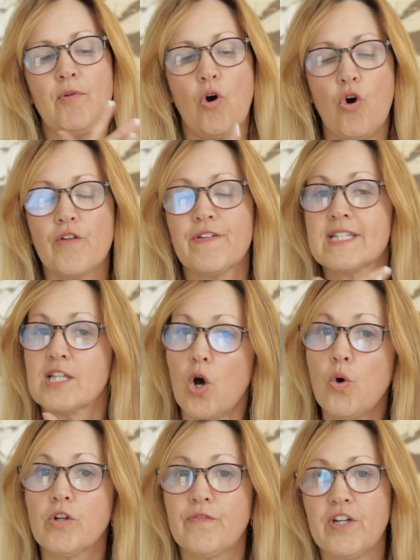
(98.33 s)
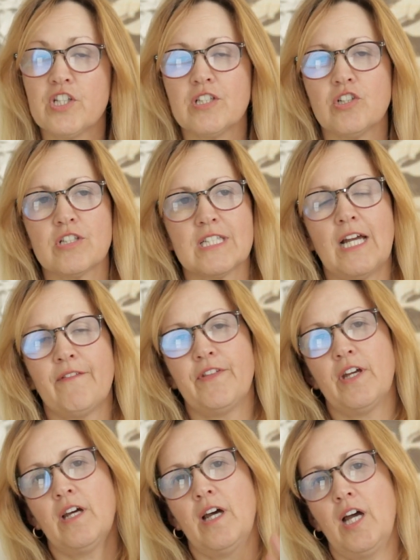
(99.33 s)
or if it's the older version, it'll just have
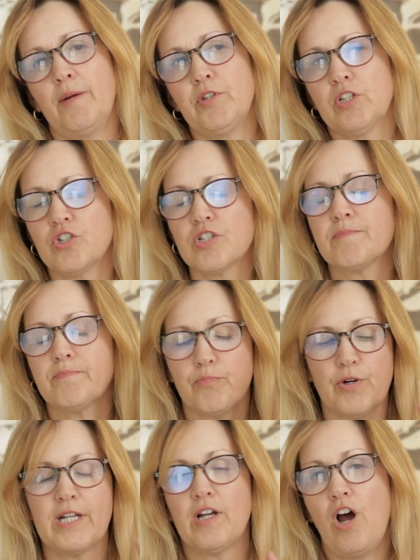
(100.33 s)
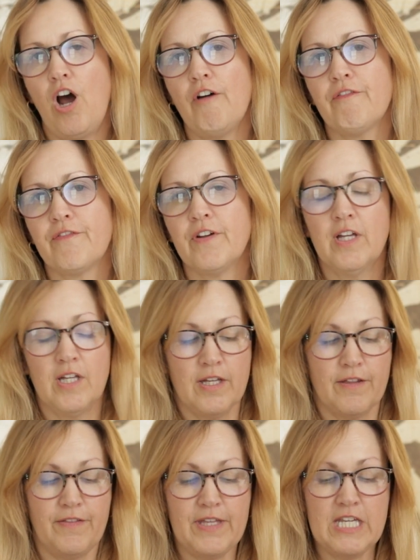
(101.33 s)
you can just print off
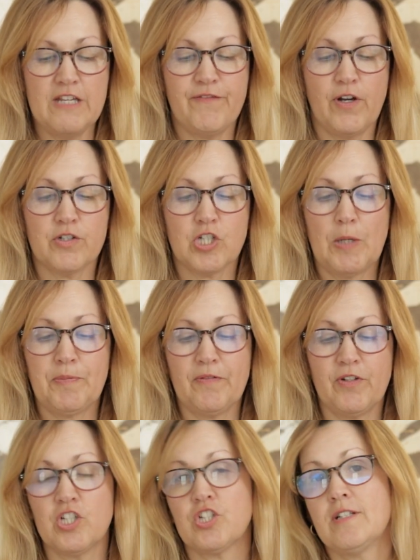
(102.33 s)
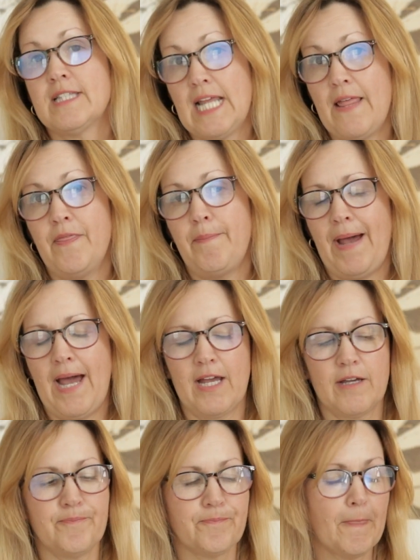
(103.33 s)
the photocopy versions in the
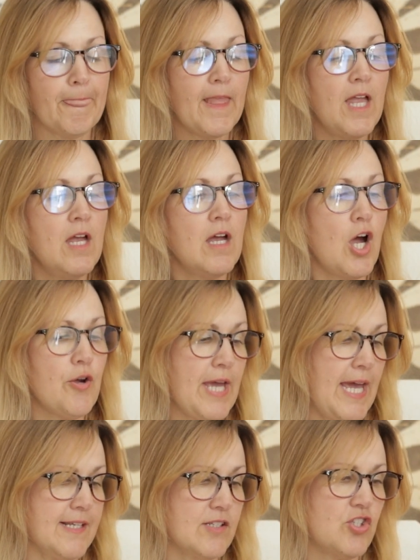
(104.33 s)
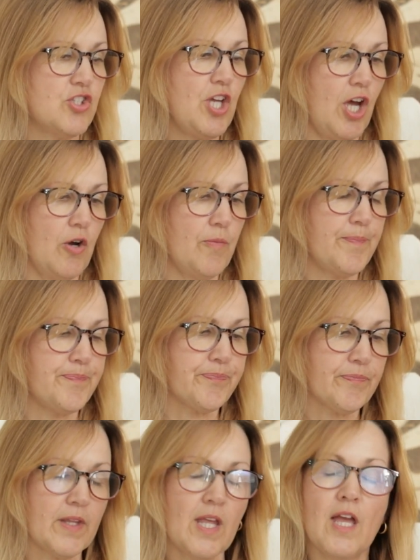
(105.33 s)
back. Okay, so
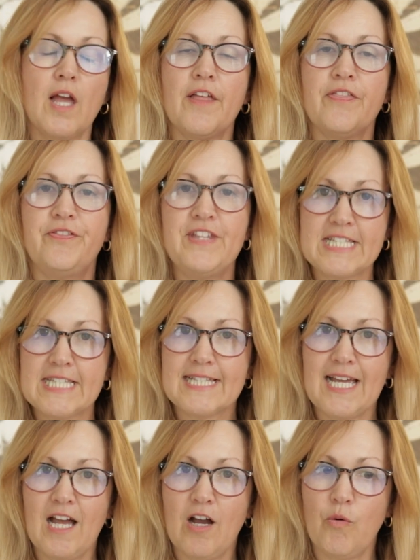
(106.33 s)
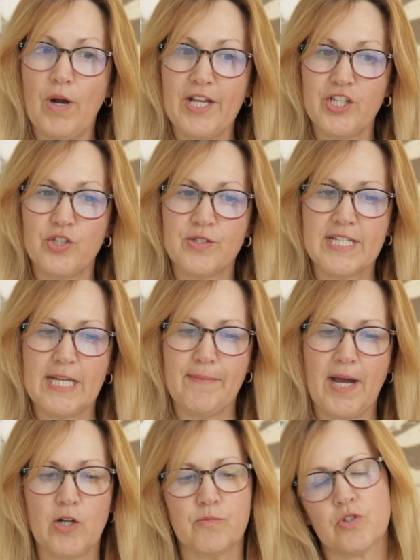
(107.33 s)
this is how I used it in
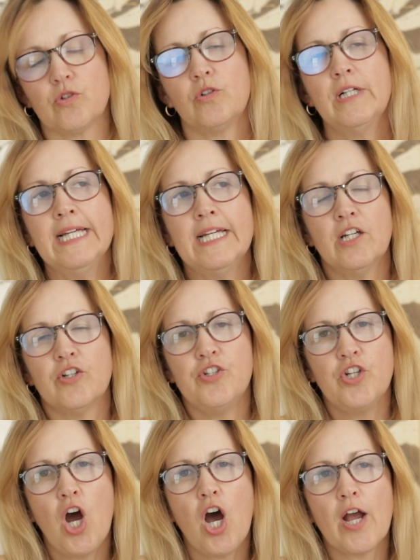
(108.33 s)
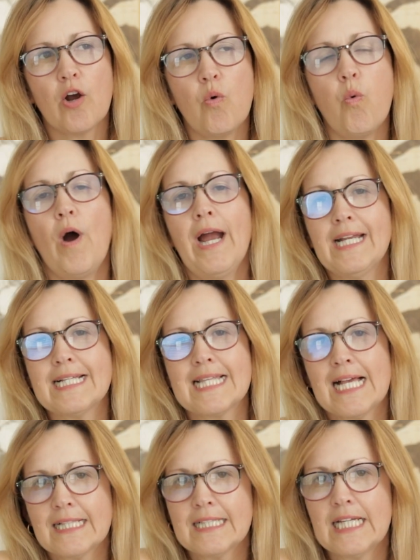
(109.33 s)
my homeschool. Not quite
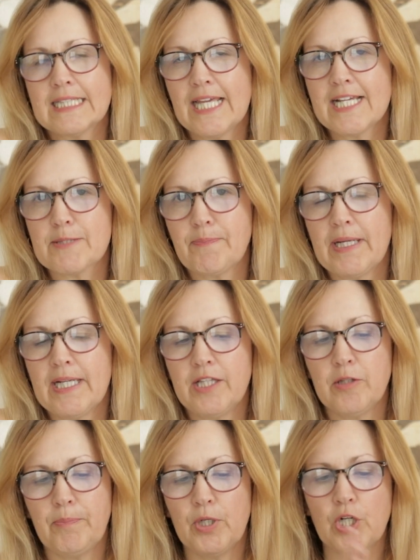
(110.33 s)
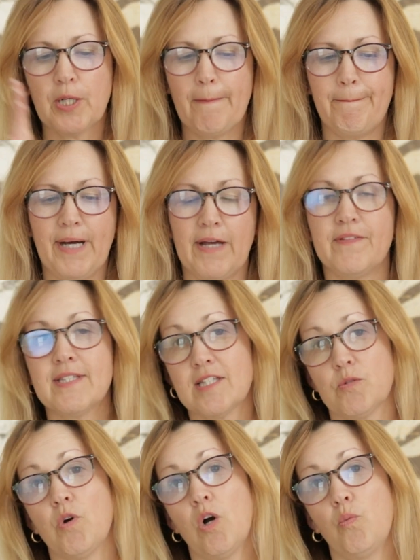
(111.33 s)
exactly like they explain it in the book, but this
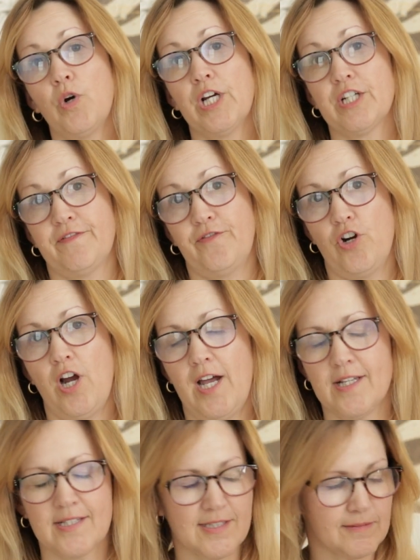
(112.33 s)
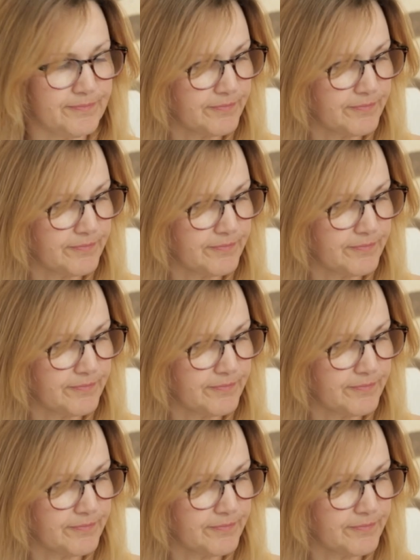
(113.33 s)
is what worked for us.